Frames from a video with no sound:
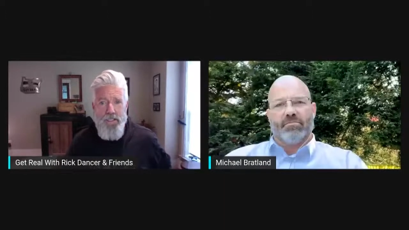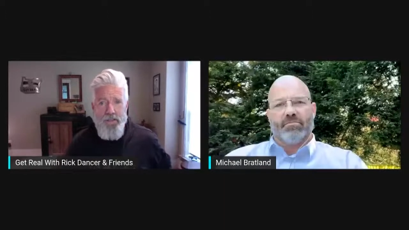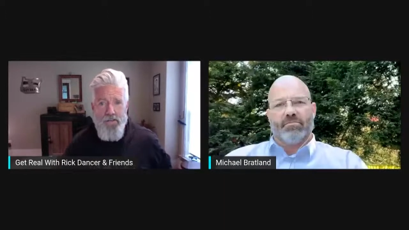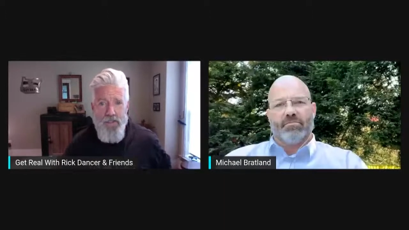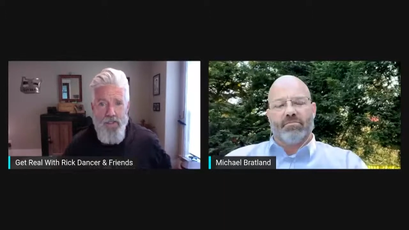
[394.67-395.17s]

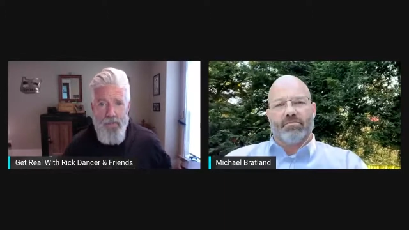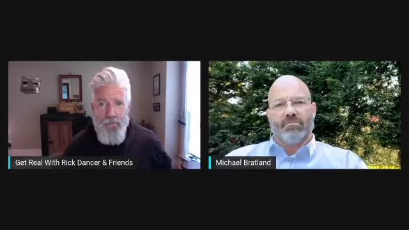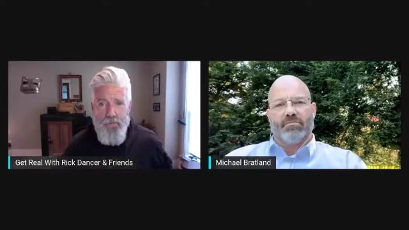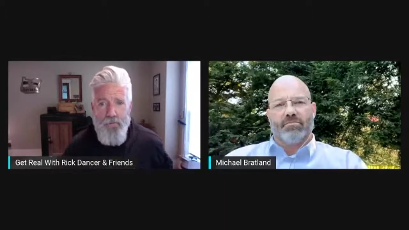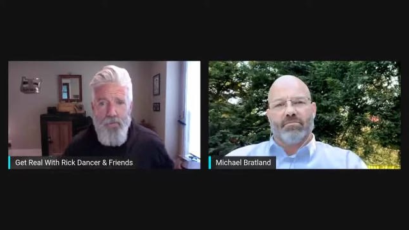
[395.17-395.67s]
Speaker 1: next
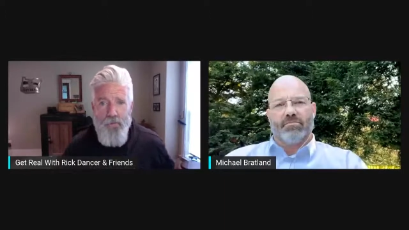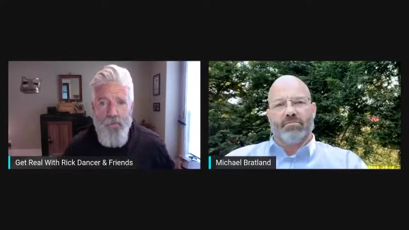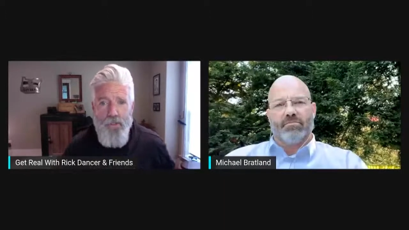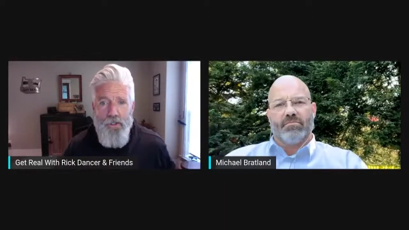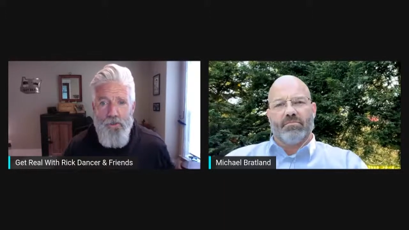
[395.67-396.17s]
time.
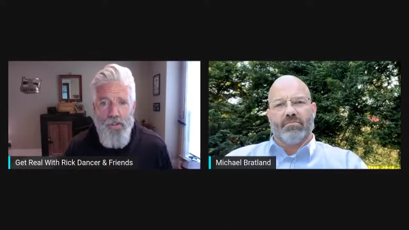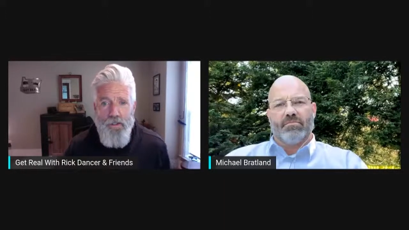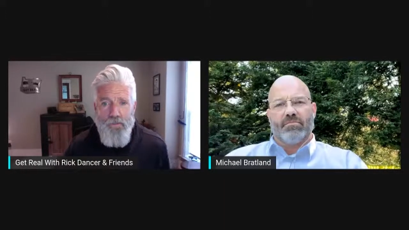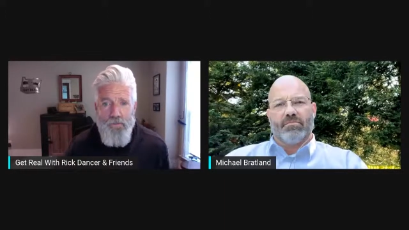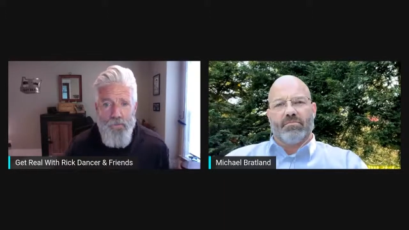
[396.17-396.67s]
What do you
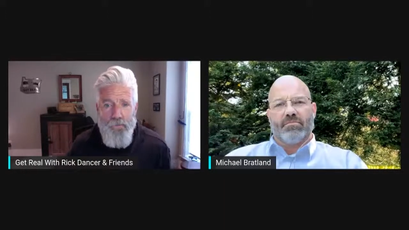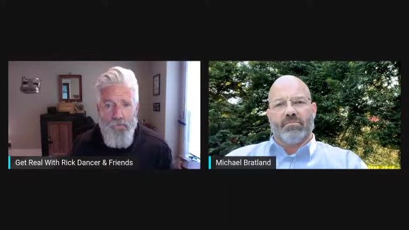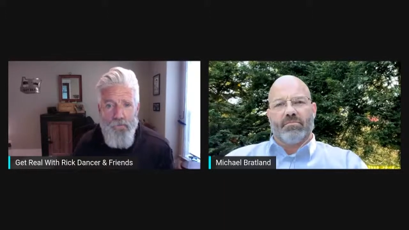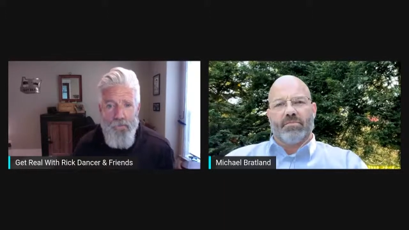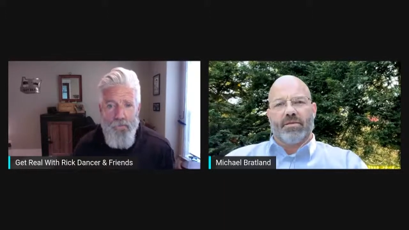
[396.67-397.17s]
mean?
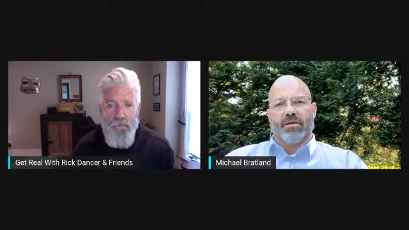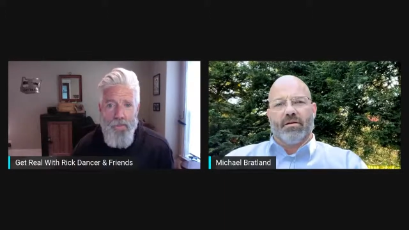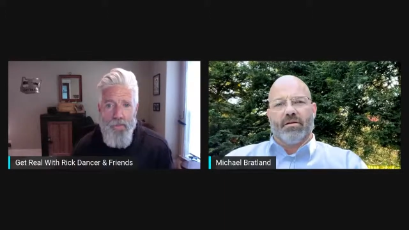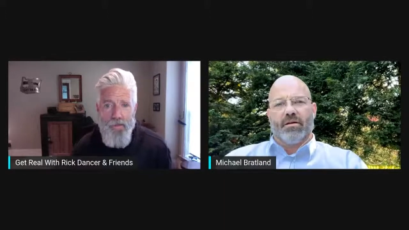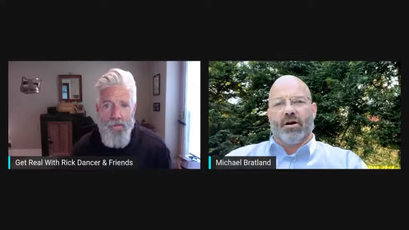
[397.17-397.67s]

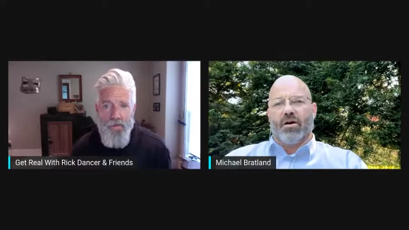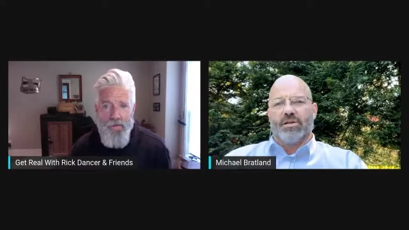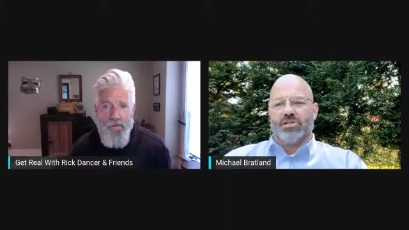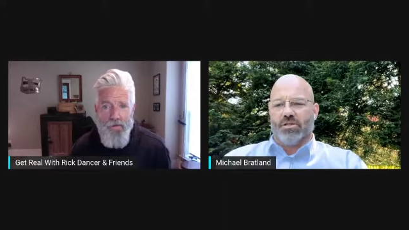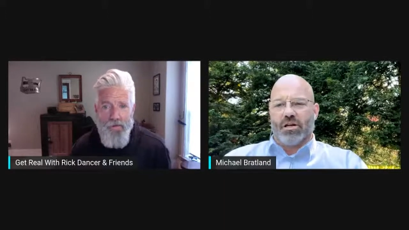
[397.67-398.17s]
Speaker 2: Oh, I
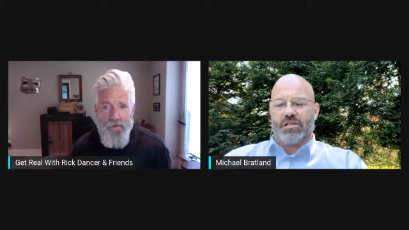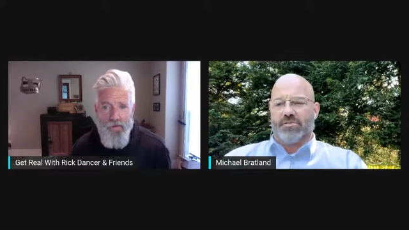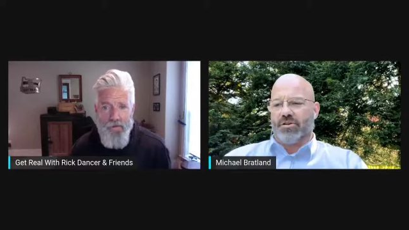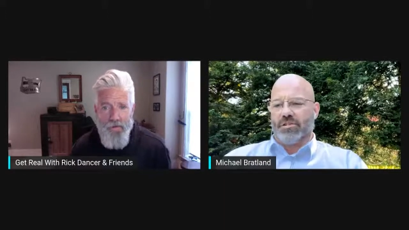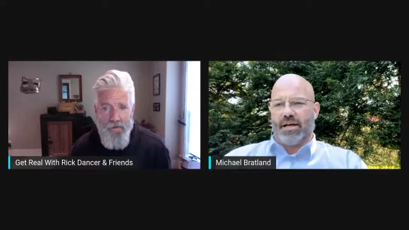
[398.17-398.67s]
just lost you
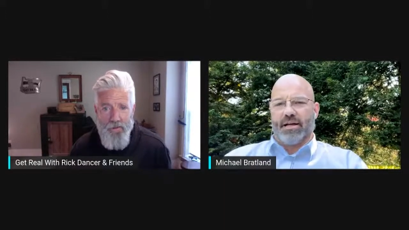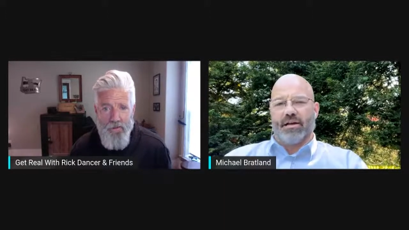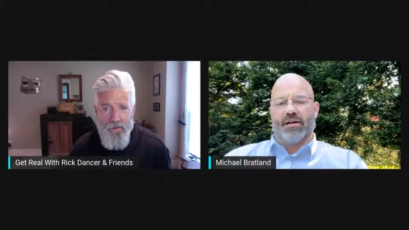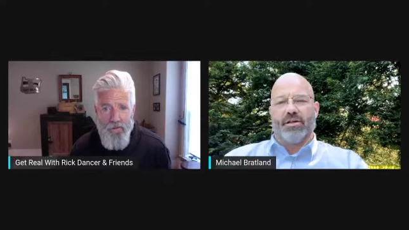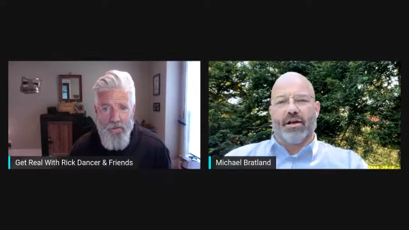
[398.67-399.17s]
for a
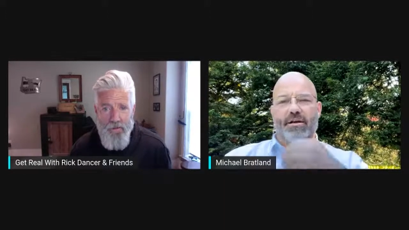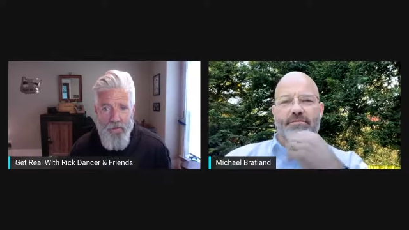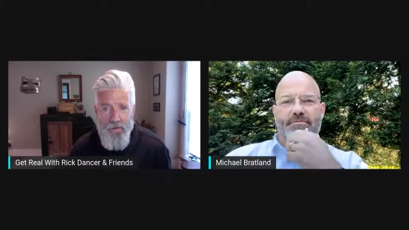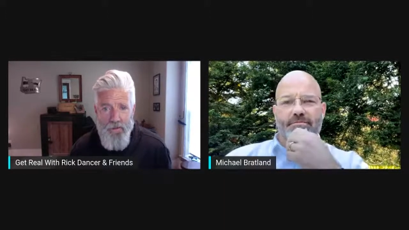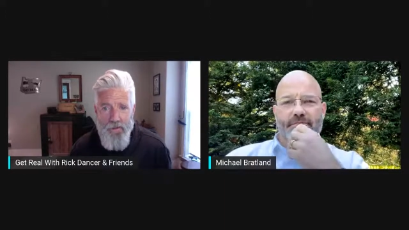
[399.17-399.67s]
second. Are you there?
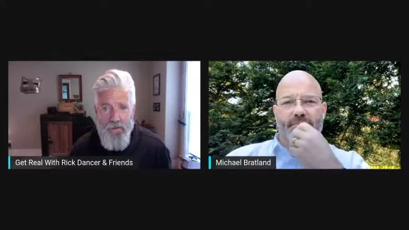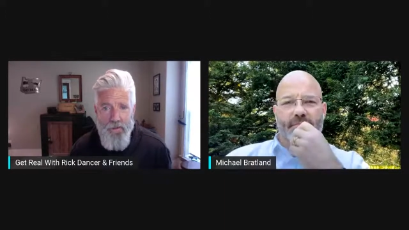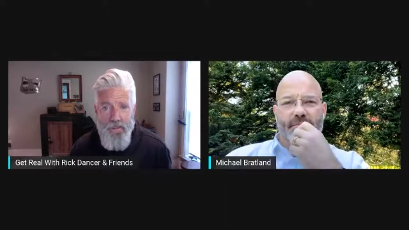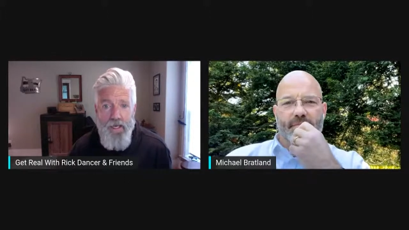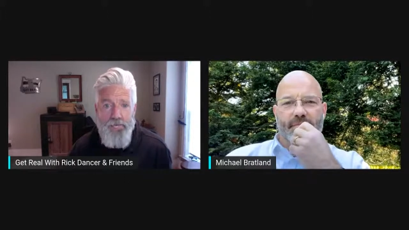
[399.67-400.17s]

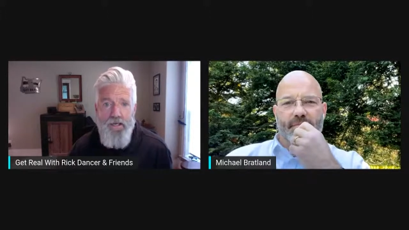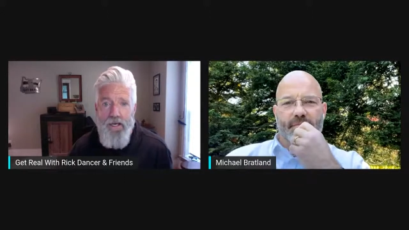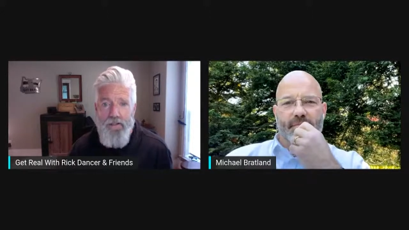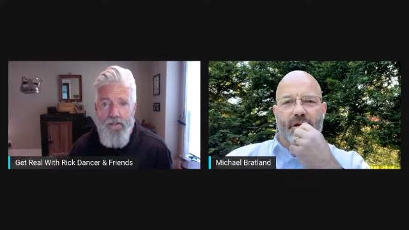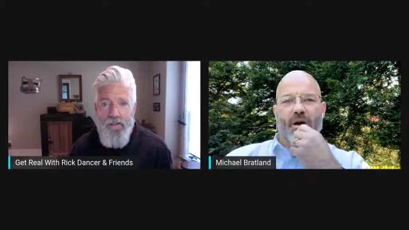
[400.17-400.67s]
Yeah,
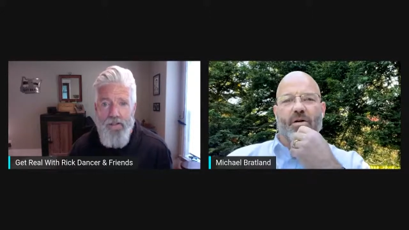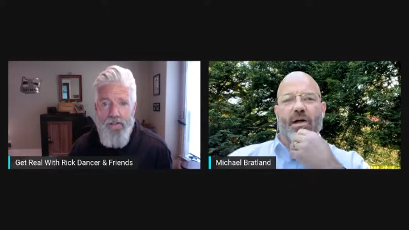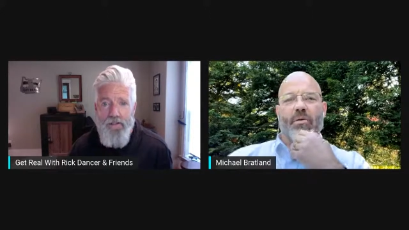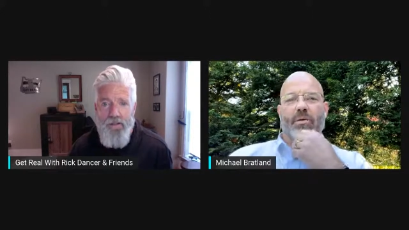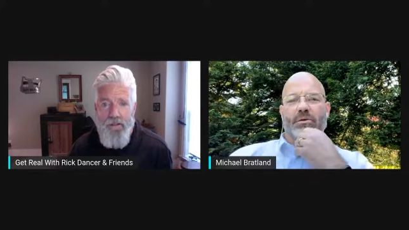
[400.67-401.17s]
yeah. Oh,
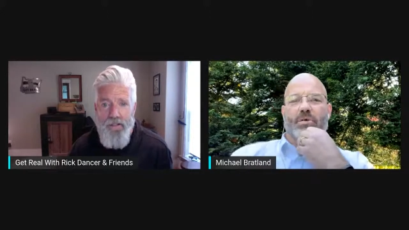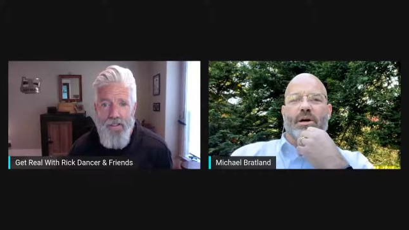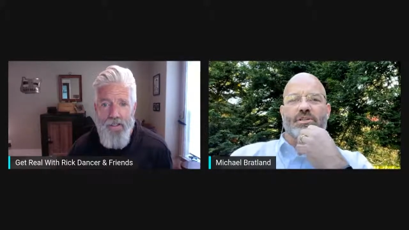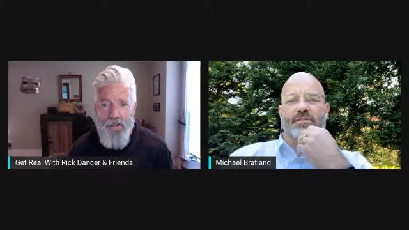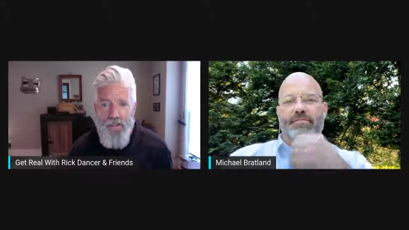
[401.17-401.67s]
okay, what was the
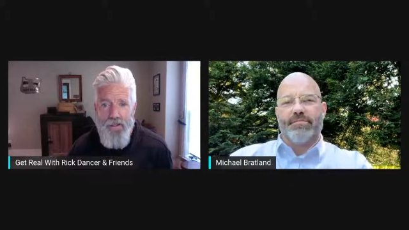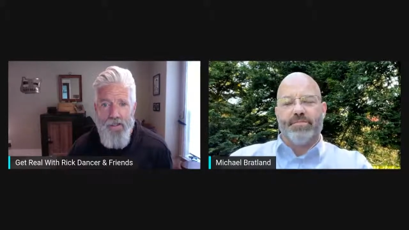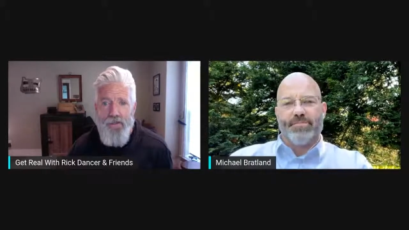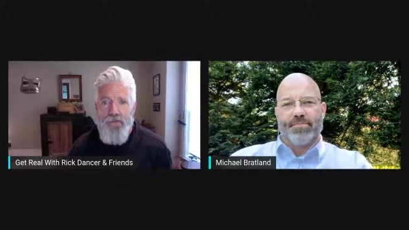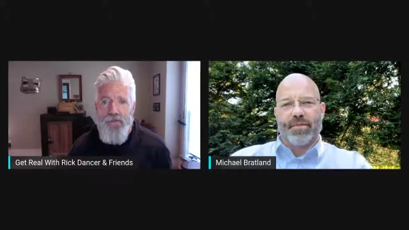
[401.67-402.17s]
question?
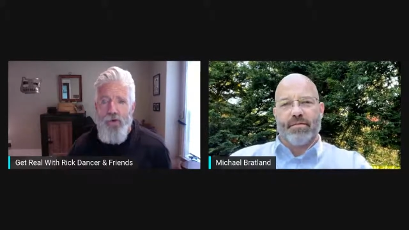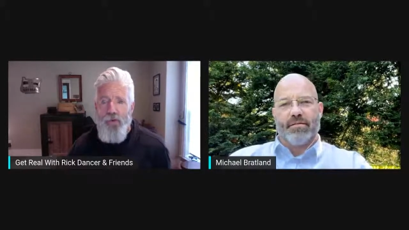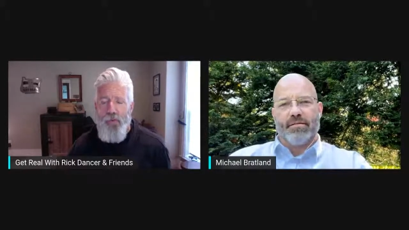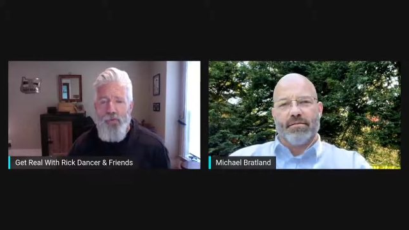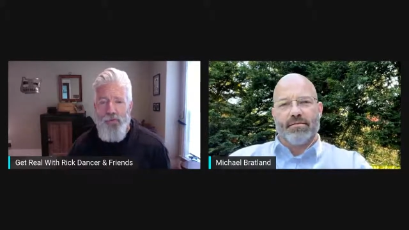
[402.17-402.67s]

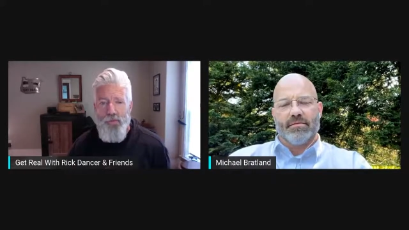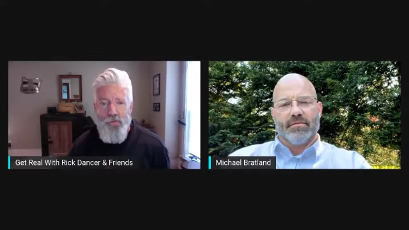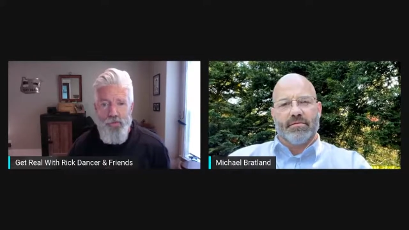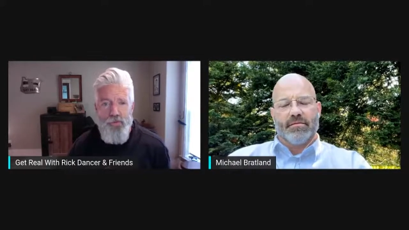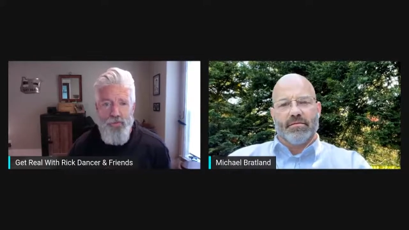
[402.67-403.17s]
Speaker 1: So
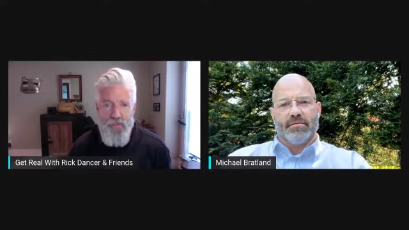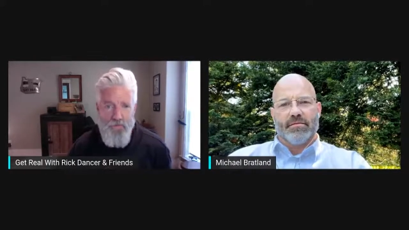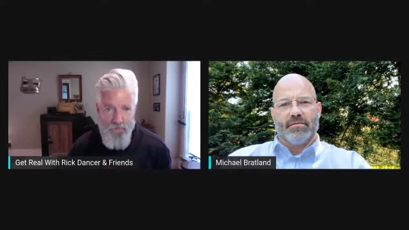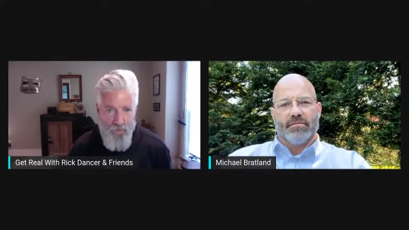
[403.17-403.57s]
you said